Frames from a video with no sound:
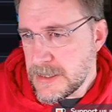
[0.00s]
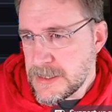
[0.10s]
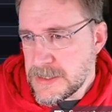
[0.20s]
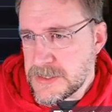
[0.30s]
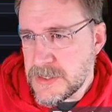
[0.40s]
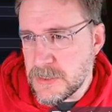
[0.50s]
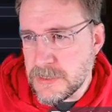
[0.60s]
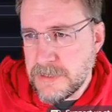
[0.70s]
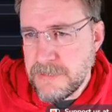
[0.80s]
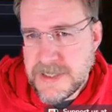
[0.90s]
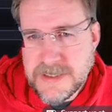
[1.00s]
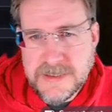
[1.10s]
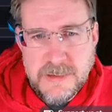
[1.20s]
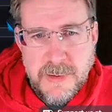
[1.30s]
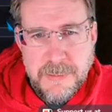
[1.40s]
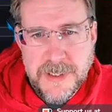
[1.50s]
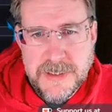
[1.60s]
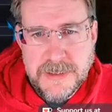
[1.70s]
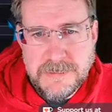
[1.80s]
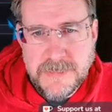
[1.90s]
So the rest is
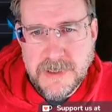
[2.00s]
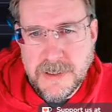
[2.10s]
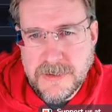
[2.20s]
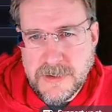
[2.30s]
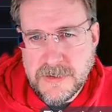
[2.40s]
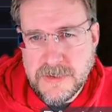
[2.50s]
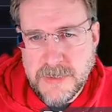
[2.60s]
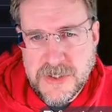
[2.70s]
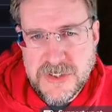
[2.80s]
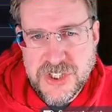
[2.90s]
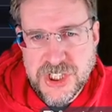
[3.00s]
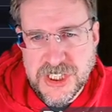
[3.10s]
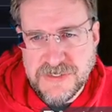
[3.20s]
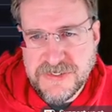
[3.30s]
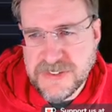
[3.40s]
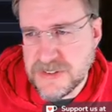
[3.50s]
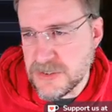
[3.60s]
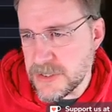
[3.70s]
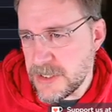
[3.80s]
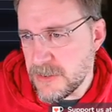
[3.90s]
equipment. Oh, he's got so much stuff. Do
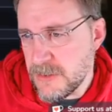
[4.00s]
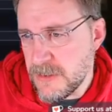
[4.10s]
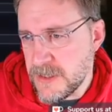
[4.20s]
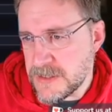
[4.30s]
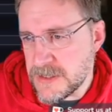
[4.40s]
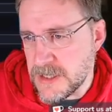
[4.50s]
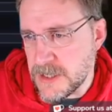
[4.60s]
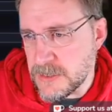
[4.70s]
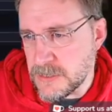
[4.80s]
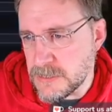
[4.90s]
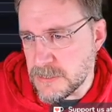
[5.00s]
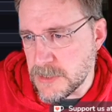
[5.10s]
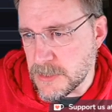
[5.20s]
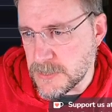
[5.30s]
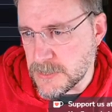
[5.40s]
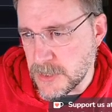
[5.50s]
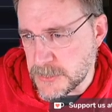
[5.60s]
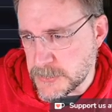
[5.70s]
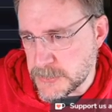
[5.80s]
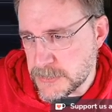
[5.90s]
I need all of this? No, no,
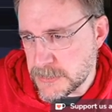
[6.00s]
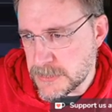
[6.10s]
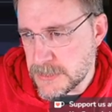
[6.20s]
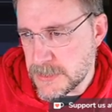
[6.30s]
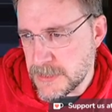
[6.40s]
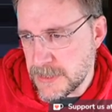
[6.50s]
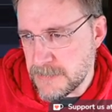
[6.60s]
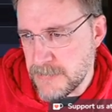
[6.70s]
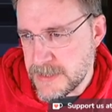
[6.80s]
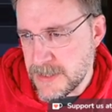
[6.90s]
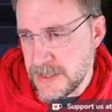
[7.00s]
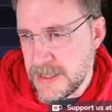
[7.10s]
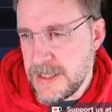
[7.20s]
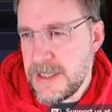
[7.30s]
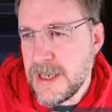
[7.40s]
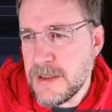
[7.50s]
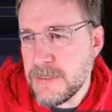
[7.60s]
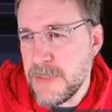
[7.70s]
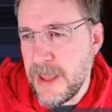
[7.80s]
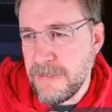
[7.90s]
no it's matter an
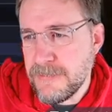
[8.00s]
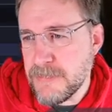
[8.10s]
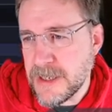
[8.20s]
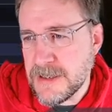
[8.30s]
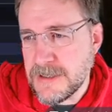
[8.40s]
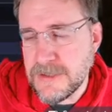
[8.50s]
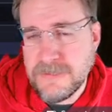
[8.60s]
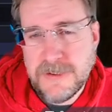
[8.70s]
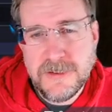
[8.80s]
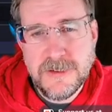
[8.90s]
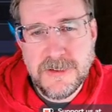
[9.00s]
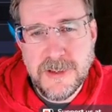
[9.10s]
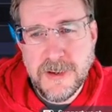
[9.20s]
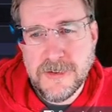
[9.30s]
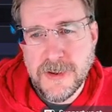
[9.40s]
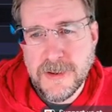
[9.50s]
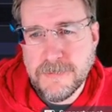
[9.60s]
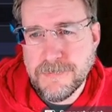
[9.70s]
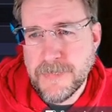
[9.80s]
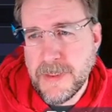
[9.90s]
EMF magnetic field detector.
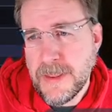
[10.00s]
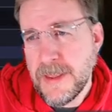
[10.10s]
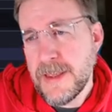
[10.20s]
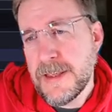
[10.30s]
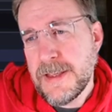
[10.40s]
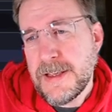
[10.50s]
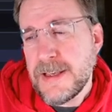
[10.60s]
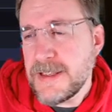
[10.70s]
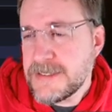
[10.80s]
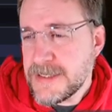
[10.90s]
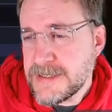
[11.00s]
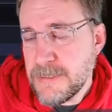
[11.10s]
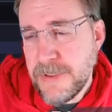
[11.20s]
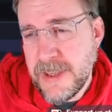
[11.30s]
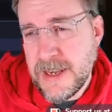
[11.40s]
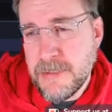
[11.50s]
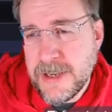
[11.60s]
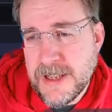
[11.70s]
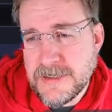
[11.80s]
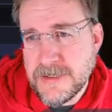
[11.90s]
Is that something
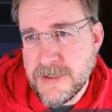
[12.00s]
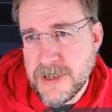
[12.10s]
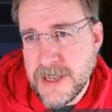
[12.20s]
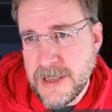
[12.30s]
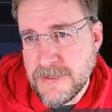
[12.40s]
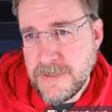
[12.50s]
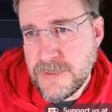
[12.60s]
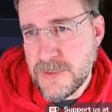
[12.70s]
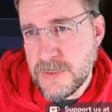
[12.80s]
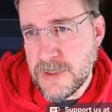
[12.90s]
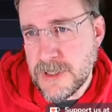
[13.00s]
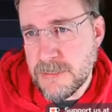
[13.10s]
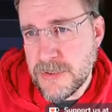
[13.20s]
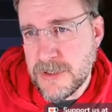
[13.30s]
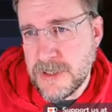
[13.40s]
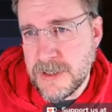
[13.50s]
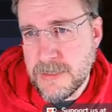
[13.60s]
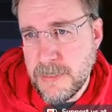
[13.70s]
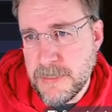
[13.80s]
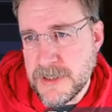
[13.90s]
anybody else is going to have? If so, you can put it in
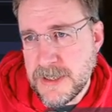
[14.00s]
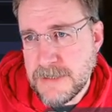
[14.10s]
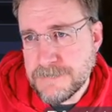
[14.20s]
equipment here.